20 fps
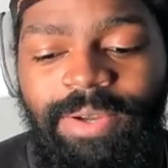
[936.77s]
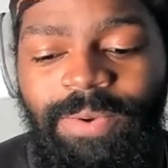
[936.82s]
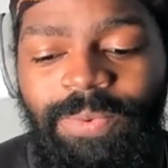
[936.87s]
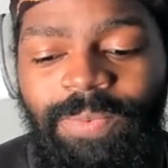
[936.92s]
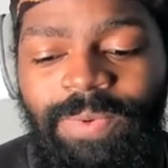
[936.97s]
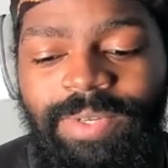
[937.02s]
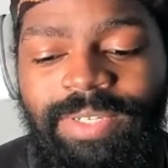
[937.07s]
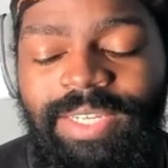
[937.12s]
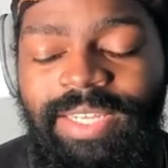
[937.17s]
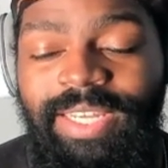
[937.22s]

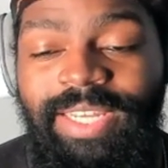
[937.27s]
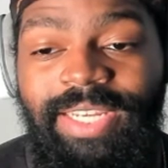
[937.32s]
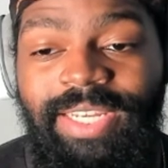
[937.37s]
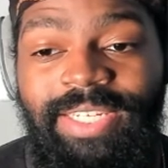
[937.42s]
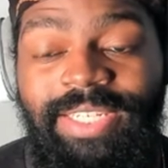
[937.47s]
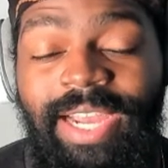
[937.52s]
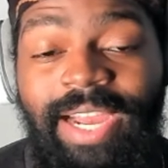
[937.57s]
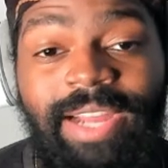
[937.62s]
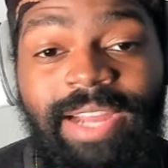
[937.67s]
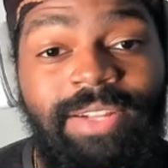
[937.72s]
Once again,
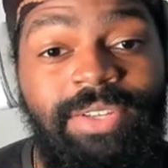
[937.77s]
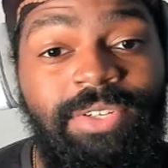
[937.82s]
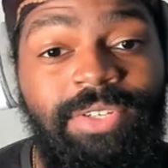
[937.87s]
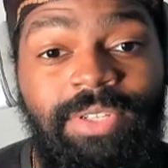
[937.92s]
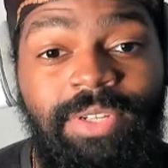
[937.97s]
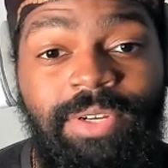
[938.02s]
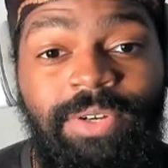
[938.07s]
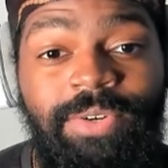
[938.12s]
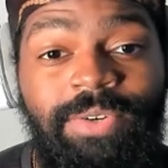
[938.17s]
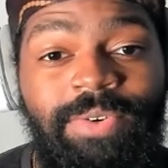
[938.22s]
shout out to
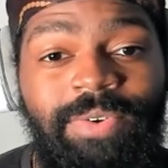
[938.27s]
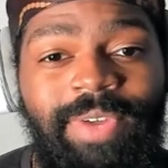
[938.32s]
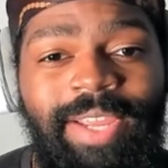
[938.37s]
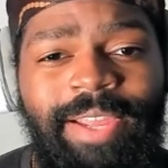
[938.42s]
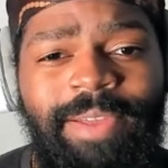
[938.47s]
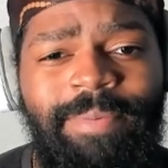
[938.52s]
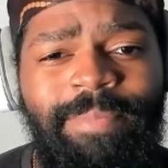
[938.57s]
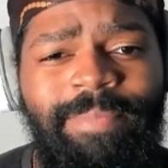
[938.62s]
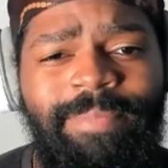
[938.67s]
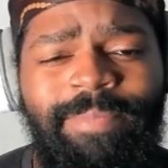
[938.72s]
Snow.
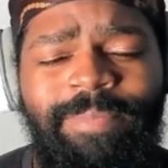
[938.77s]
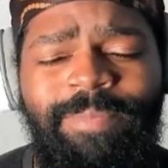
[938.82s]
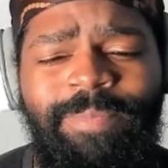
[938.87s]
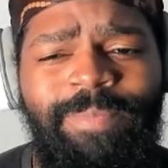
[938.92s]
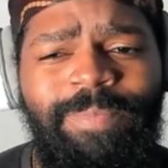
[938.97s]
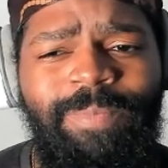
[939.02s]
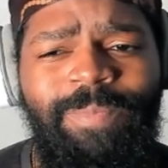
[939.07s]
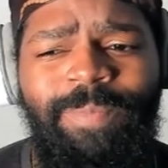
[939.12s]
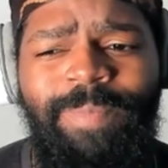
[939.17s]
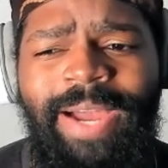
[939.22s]
And
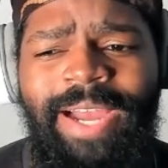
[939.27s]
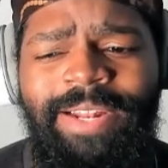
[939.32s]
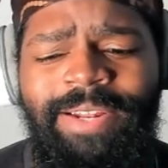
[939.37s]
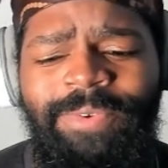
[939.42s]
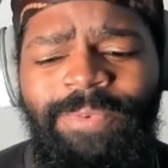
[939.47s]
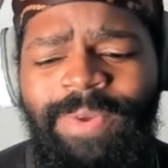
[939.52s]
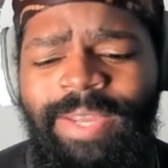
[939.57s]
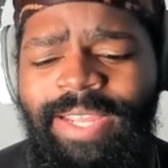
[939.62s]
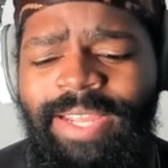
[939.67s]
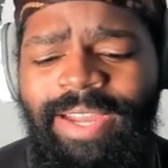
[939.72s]
by
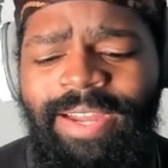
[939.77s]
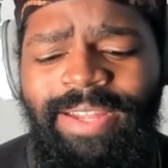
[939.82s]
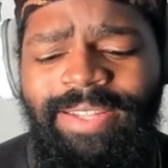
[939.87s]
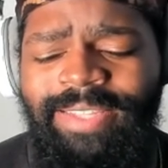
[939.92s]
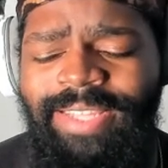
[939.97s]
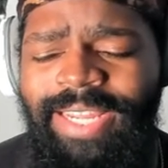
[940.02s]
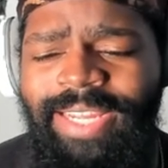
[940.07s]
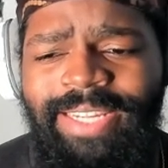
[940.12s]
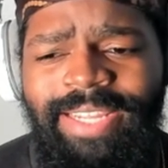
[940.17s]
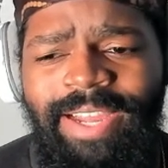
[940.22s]
the way,
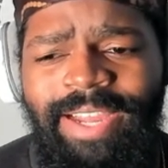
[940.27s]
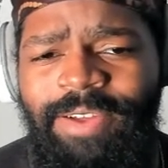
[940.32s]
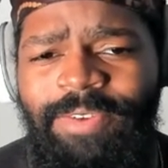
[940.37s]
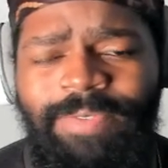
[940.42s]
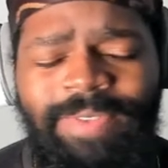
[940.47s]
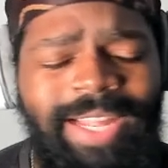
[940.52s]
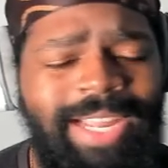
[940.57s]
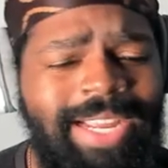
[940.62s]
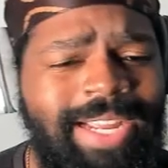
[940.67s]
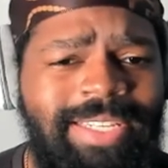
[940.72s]
y'all, thank
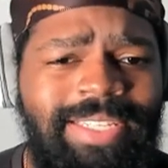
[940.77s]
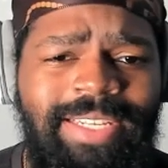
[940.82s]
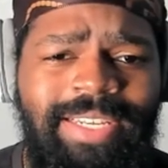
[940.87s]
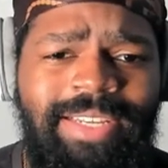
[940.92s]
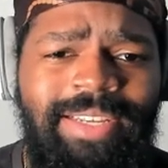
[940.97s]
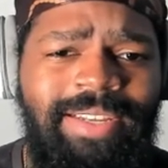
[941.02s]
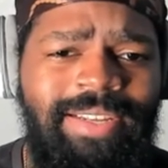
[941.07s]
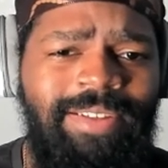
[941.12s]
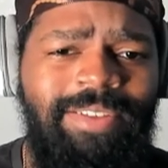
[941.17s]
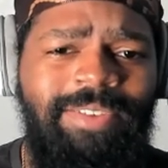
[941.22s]
y'all, like I
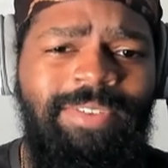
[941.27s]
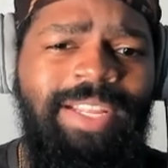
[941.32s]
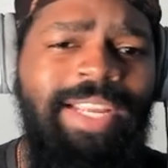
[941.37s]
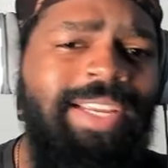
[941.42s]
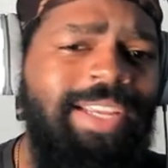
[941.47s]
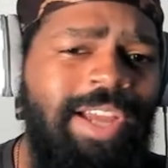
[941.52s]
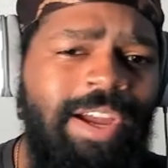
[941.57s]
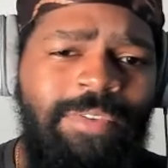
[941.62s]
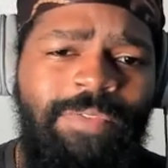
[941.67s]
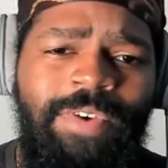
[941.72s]
said,
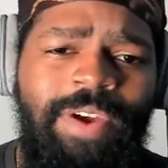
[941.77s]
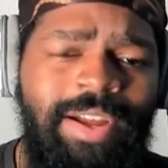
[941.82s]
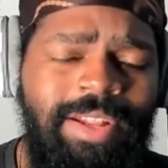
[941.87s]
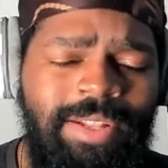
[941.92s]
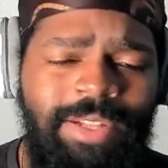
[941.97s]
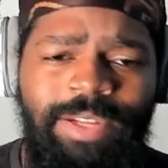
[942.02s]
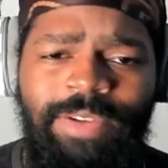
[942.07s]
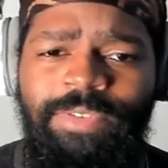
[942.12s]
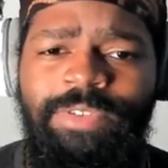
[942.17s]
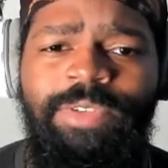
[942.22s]
thank y'all for all
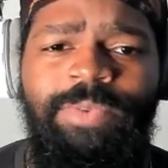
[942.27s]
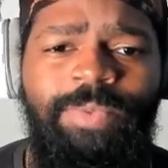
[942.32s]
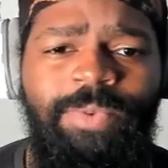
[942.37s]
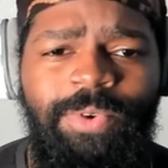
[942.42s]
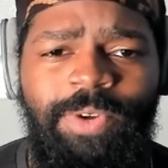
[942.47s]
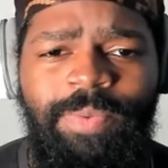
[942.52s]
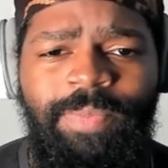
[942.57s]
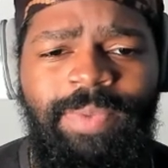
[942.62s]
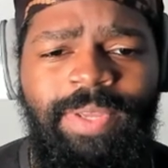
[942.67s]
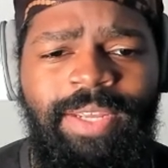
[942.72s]
the love and
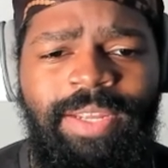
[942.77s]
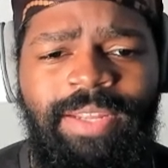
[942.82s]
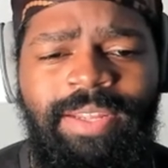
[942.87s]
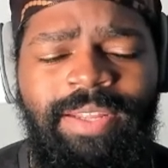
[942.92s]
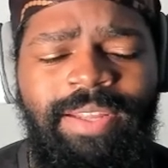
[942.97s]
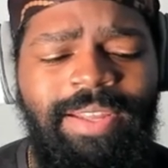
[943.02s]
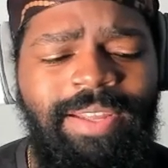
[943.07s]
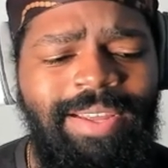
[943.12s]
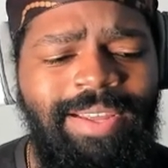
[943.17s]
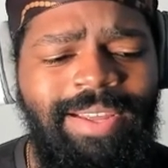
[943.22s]
support, man.
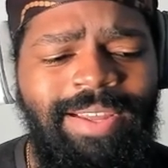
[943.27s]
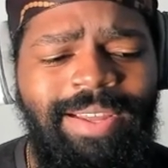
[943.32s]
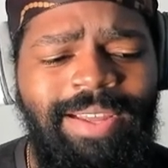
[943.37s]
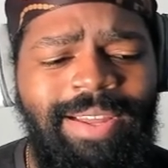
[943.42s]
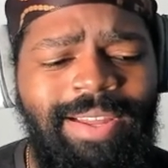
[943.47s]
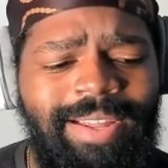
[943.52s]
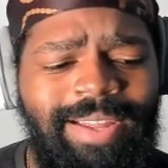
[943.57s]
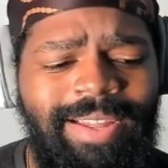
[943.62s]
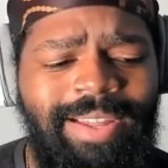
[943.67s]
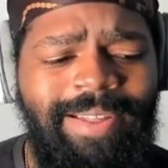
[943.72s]

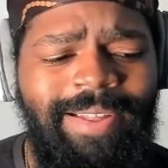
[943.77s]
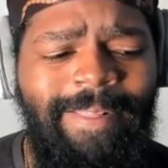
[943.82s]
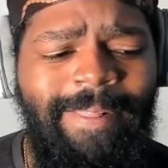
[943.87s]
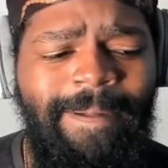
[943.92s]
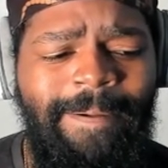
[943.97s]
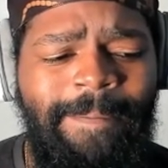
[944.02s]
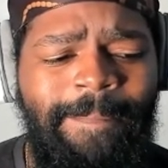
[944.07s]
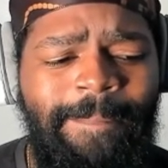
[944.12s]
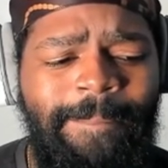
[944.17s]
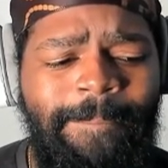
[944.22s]

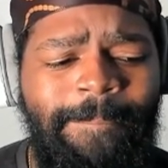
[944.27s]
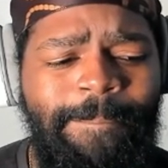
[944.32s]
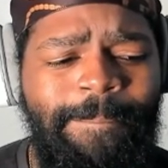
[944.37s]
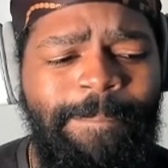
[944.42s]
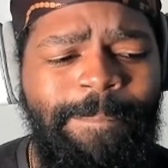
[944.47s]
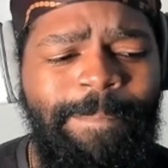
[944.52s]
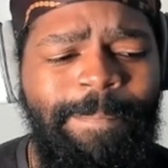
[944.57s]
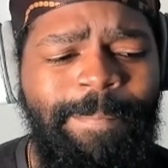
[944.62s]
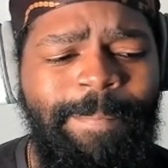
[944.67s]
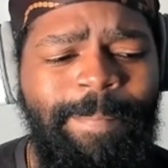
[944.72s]
Um,
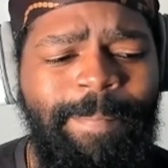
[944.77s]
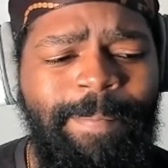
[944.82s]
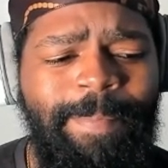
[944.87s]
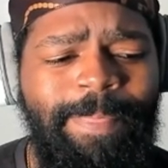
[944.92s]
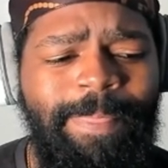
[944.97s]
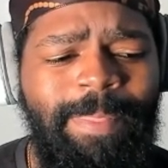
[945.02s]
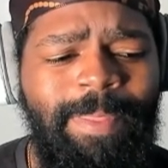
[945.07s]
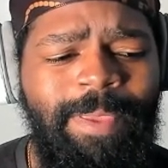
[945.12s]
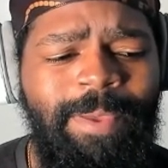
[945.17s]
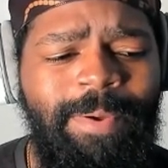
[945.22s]

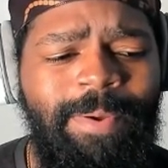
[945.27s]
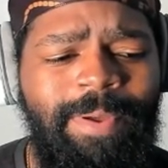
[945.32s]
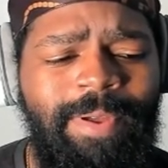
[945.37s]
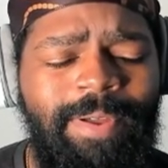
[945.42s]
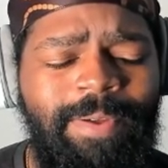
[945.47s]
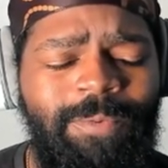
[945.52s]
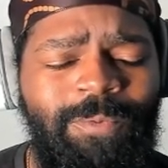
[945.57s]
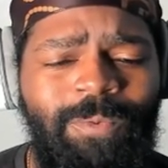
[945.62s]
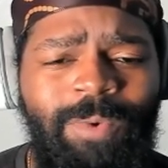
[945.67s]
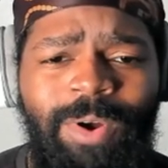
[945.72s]

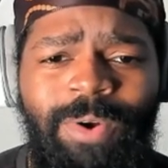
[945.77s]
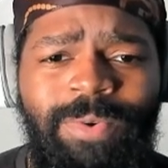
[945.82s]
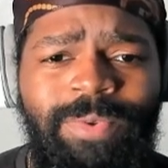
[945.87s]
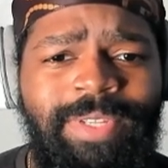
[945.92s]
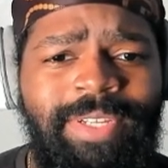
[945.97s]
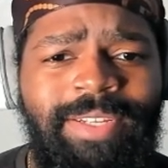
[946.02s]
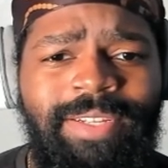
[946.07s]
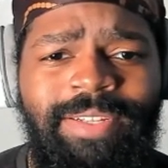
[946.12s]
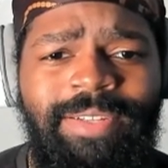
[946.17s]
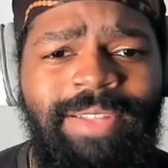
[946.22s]

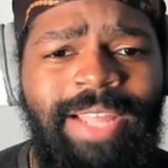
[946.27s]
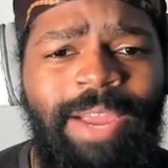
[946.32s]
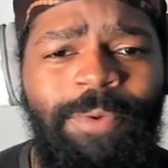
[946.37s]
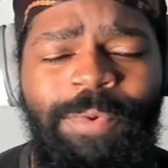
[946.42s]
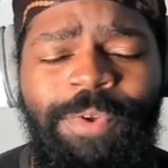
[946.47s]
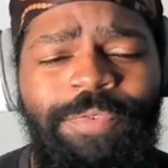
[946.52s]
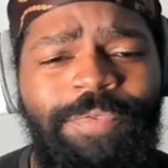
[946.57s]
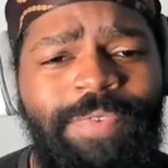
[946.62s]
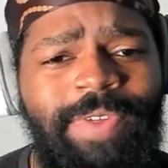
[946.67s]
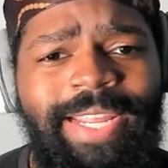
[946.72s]
road to, like,
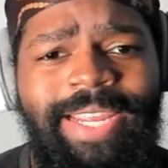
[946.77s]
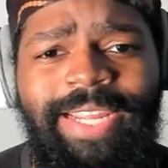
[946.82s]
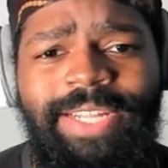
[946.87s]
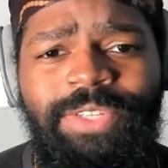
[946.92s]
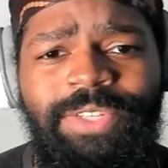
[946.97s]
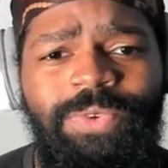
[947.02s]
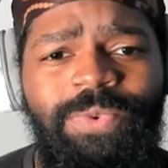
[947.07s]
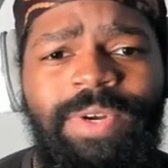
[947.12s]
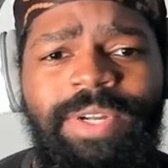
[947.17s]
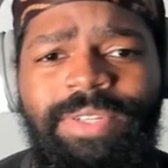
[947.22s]
we finna
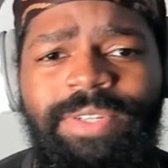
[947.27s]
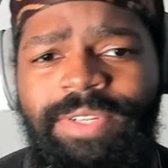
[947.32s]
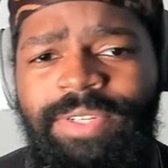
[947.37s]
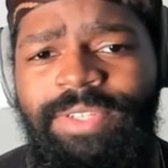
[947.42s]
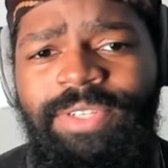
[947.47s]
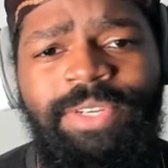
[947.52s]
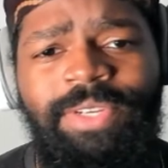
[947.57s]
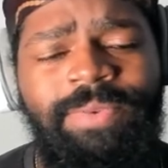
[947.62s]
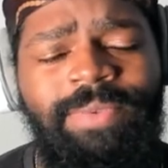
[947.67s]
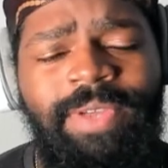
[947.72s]
hit two hundred
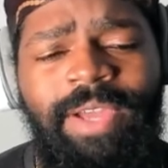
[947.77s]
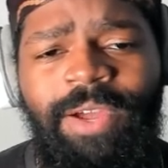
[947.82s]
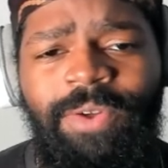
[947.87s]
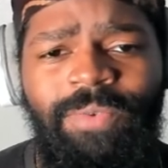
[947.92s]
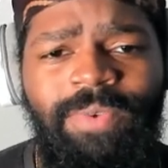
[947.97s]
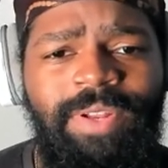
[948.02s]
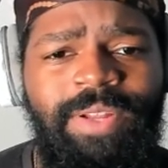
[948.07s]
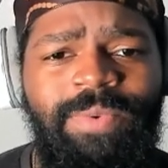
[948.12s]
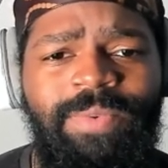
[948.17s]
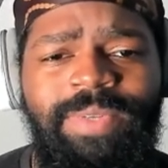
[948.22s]
subs
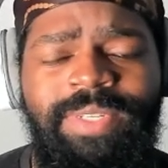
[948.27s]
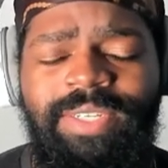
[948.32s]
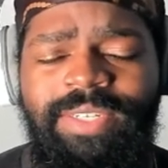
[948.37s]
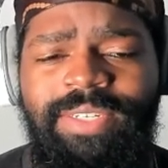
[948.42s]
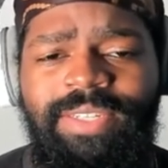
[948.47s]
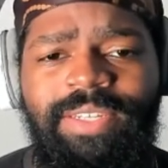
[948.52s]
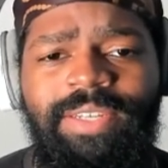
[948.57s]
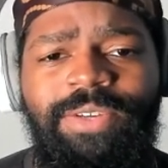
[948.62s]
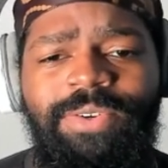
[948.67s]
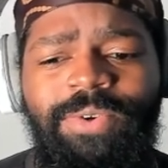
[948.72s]
already, which is
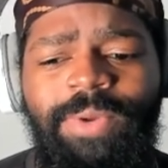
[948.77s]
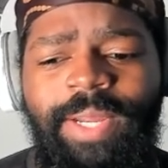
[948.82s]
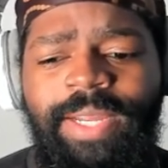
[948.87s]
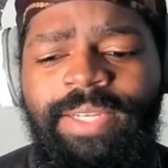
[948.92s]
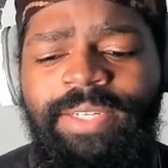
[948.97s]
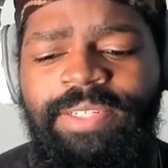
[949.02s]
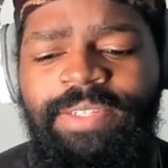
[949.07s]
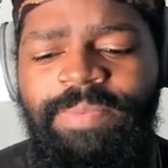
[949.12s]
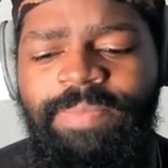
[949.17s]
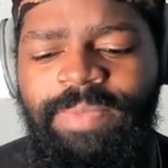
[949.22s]
still
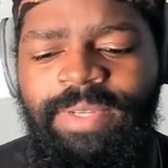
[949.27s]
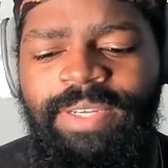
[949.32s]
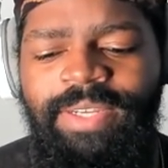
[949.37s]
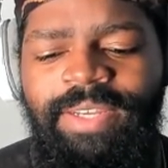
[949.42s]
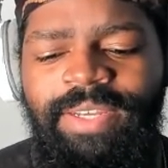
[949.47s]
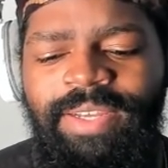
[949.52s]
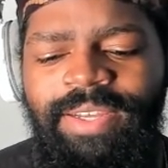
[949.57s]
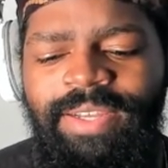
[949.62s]
crazy to me.